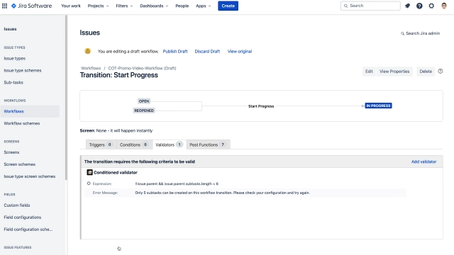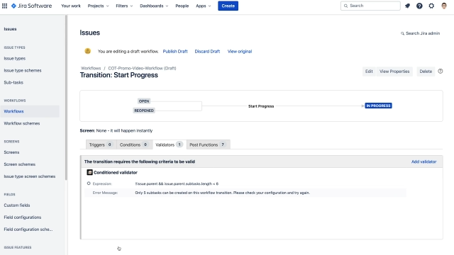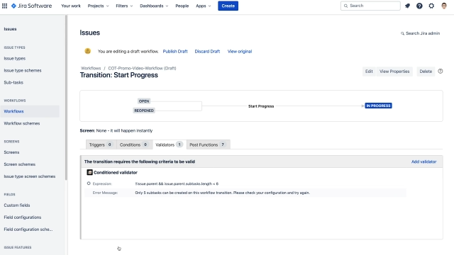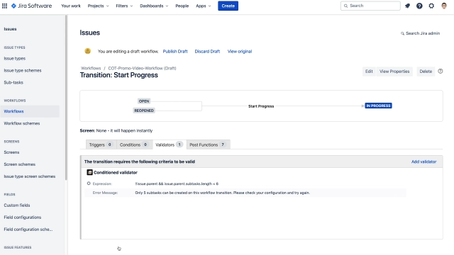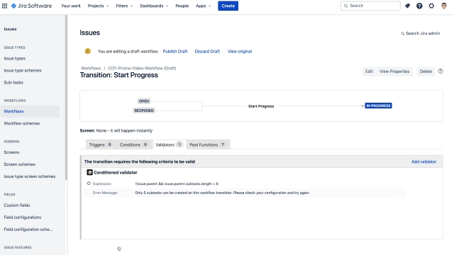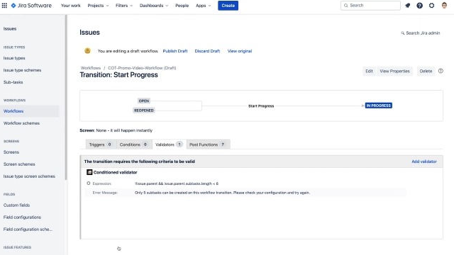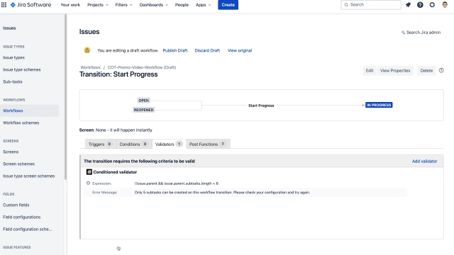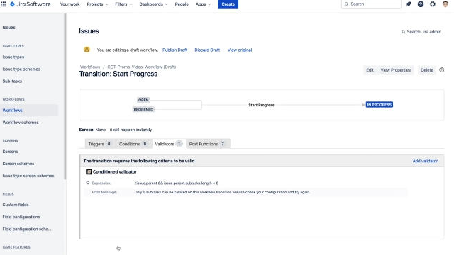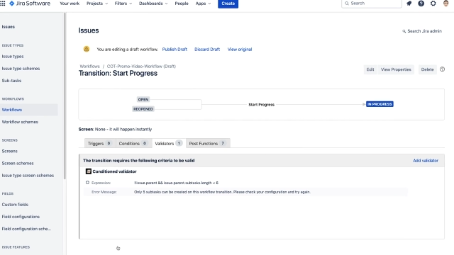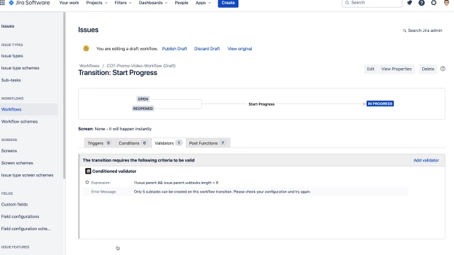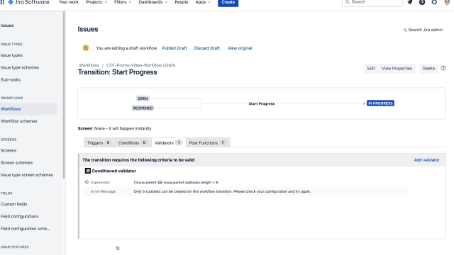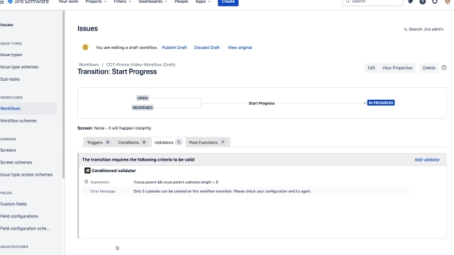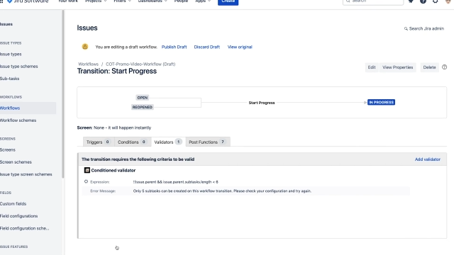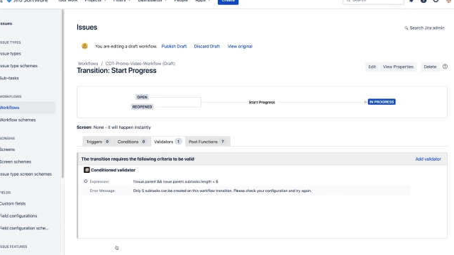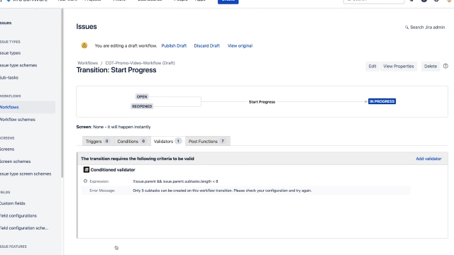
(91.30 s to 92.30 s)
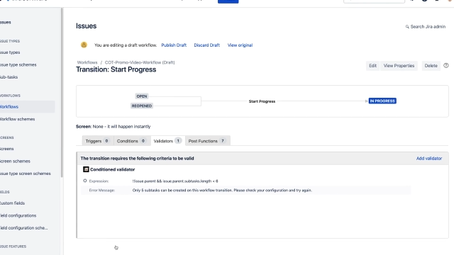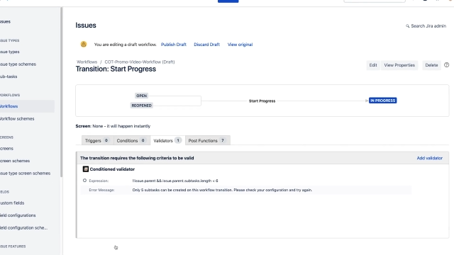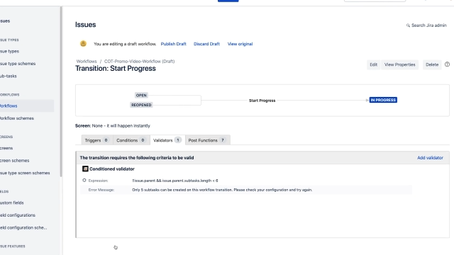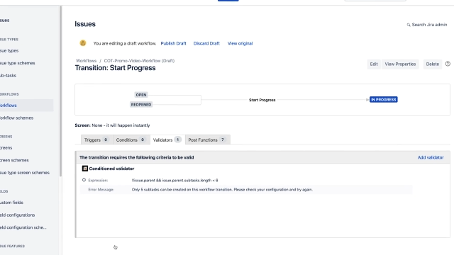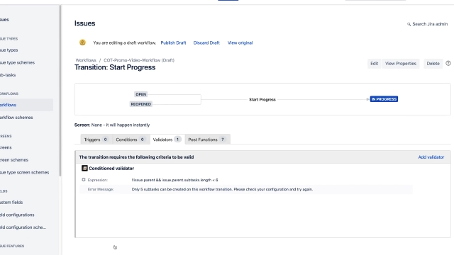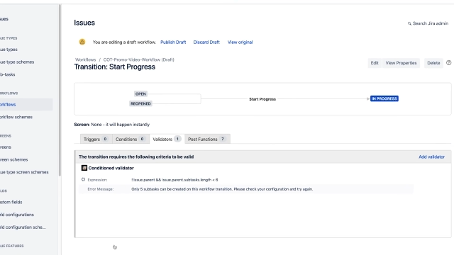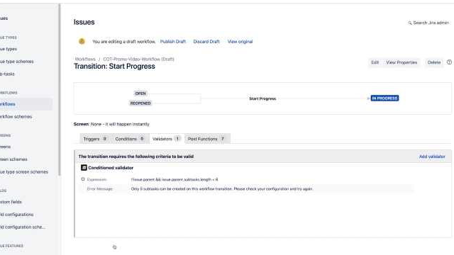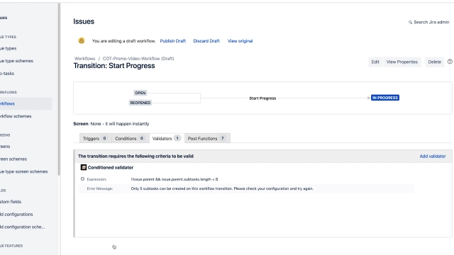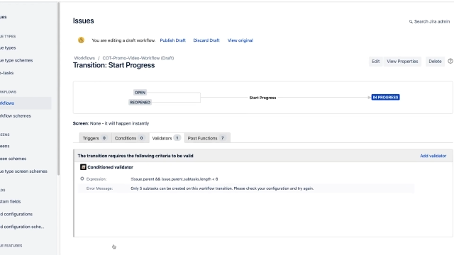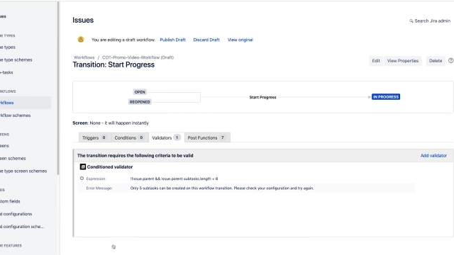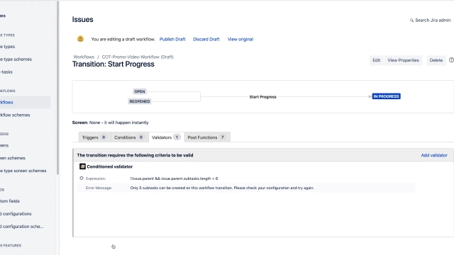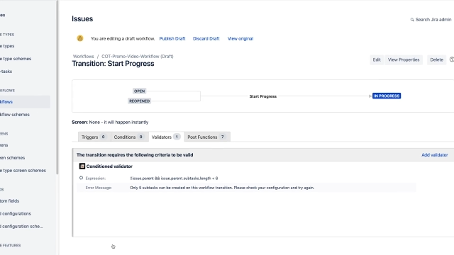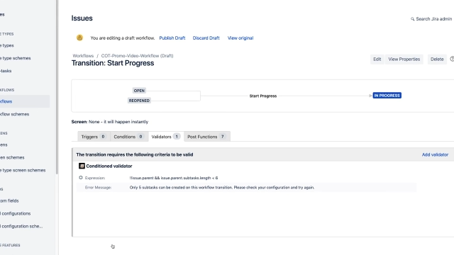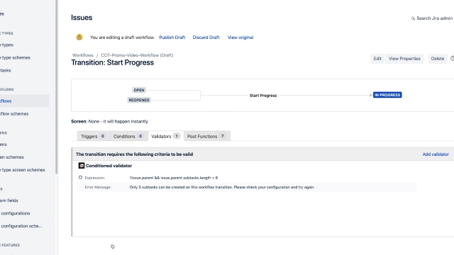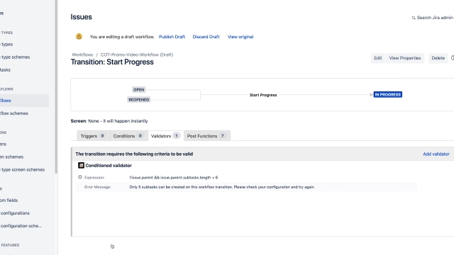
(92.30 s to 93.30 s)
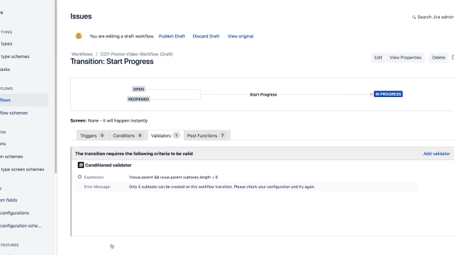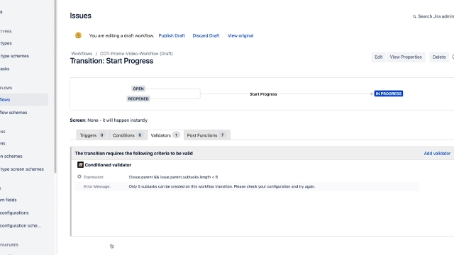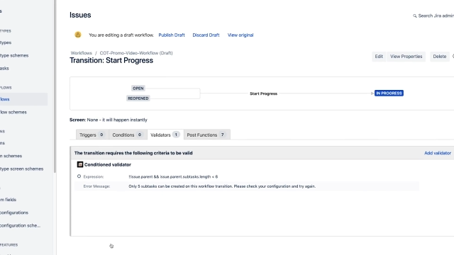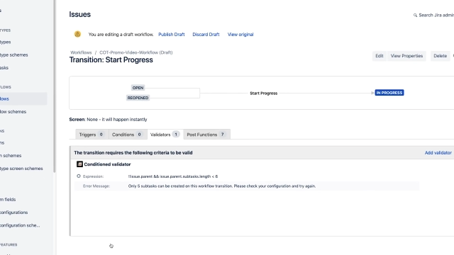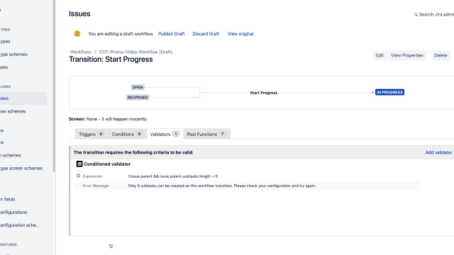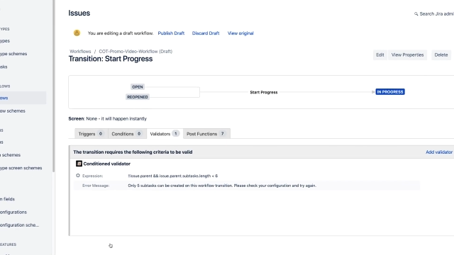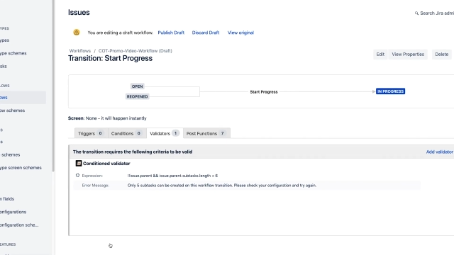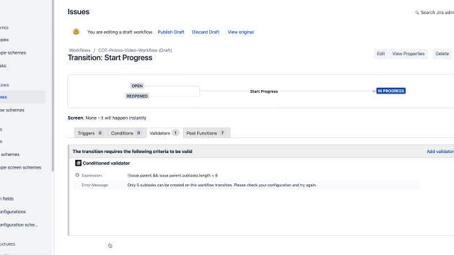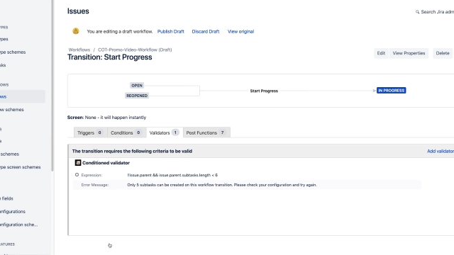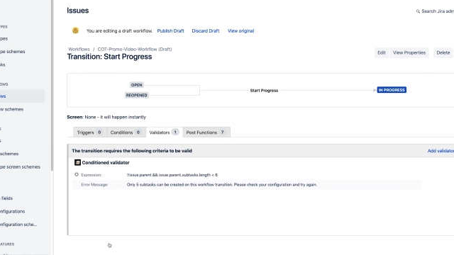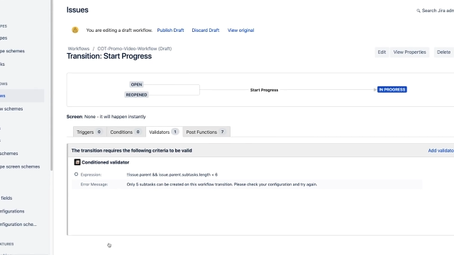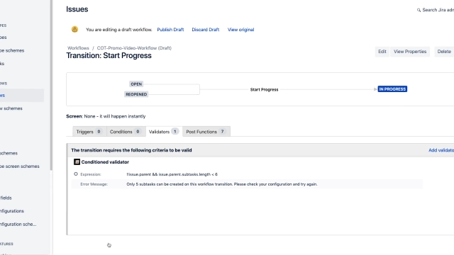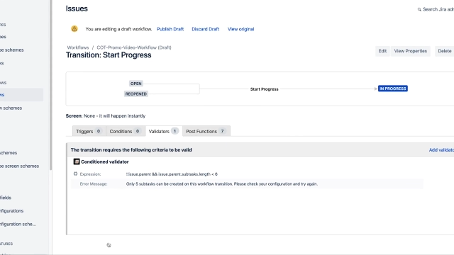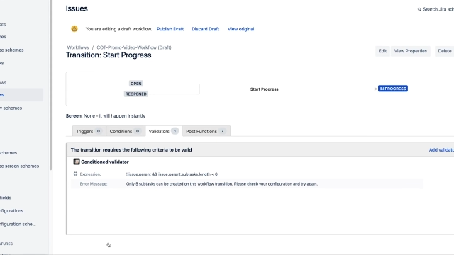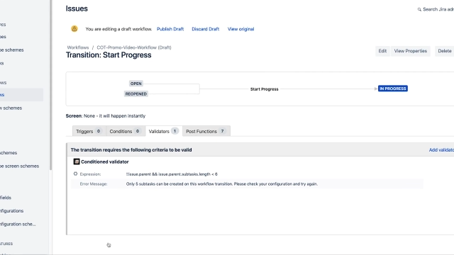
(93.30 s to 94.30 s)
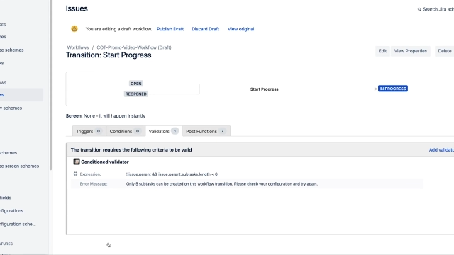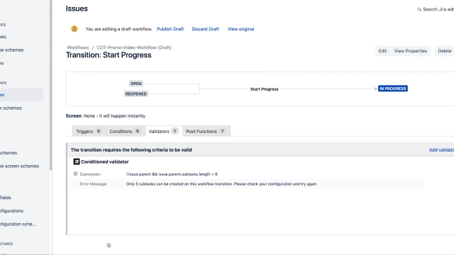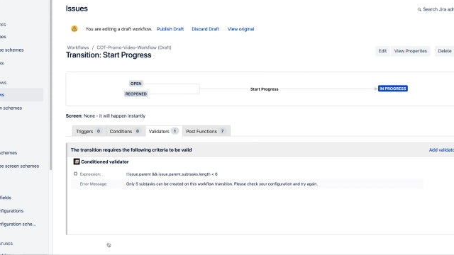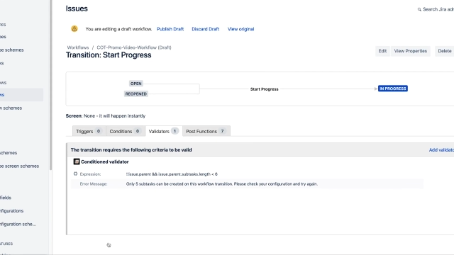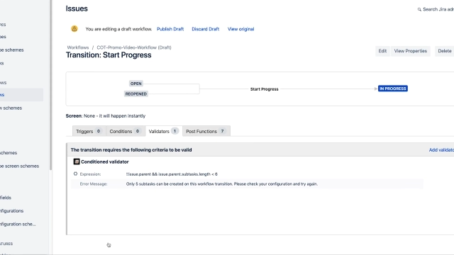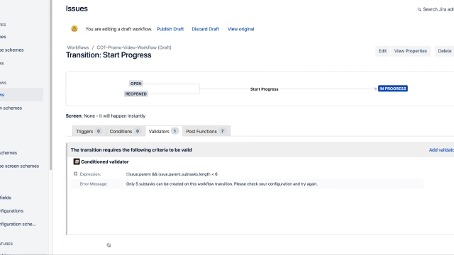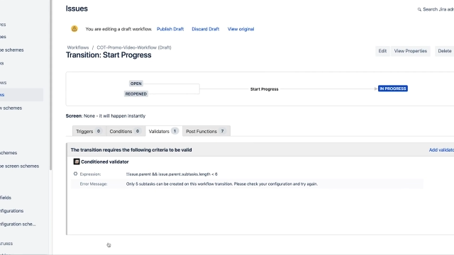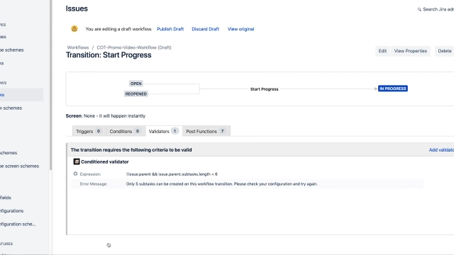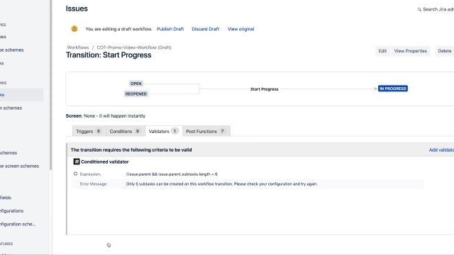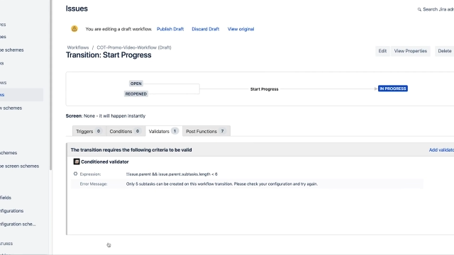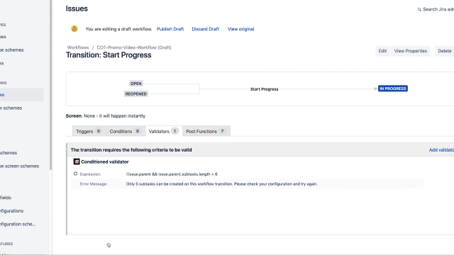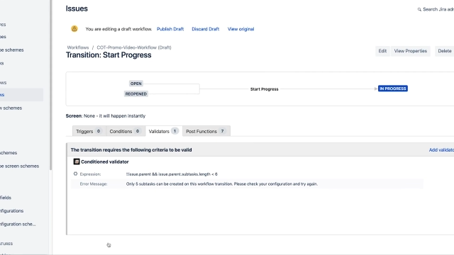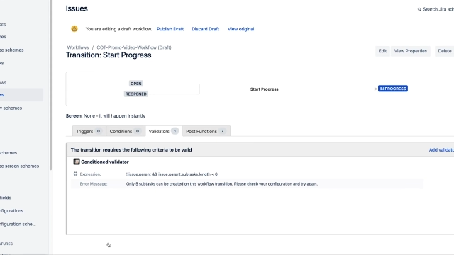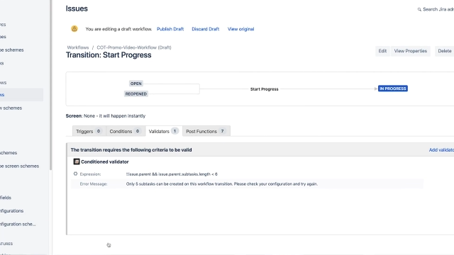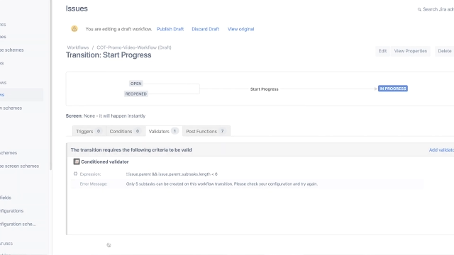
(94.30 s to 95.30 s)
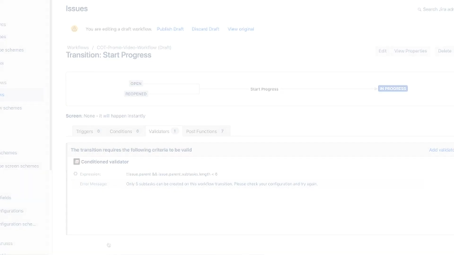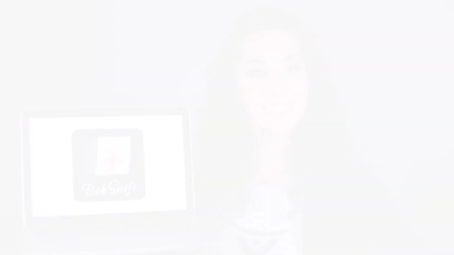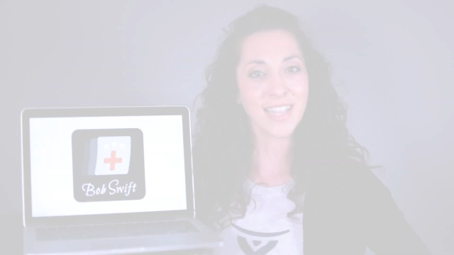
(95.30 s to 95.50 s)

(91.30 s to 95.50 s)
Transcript: [unreadable: no face in view]